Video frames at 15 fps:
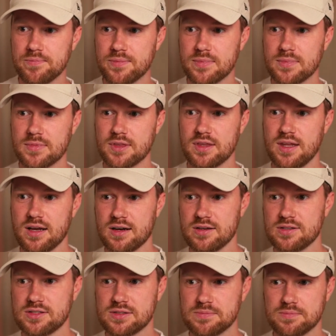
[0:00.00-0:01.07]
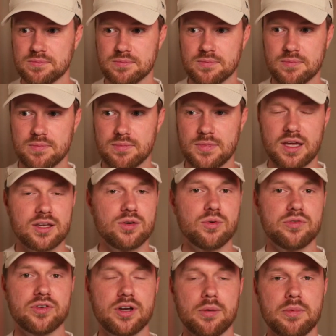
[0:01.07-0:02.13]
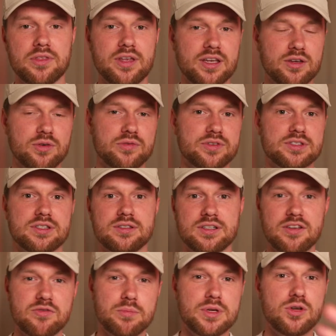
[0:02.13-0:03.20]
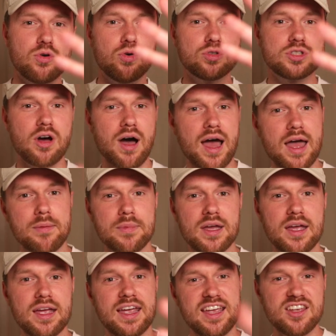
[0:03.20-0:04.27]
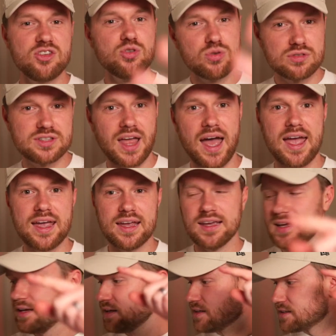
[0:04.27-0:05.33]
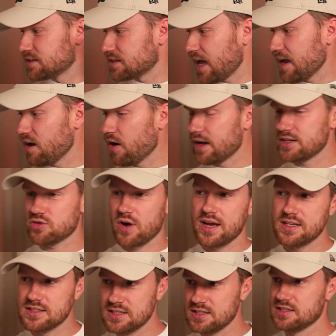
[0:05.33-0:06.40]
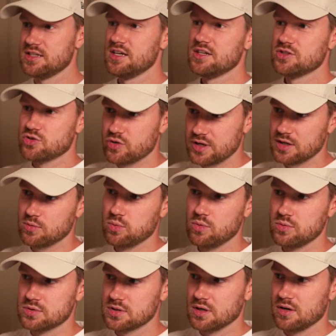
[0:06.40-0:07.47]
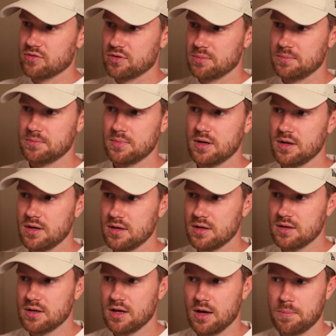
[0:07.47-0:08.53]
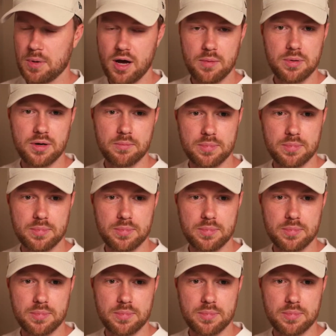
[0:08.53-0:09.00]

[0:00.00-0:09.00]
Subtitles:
Nicholas. Thank you all for coming. Thank you all for giving me your time in your day. Stay hydrated. Drink water from a purple and pink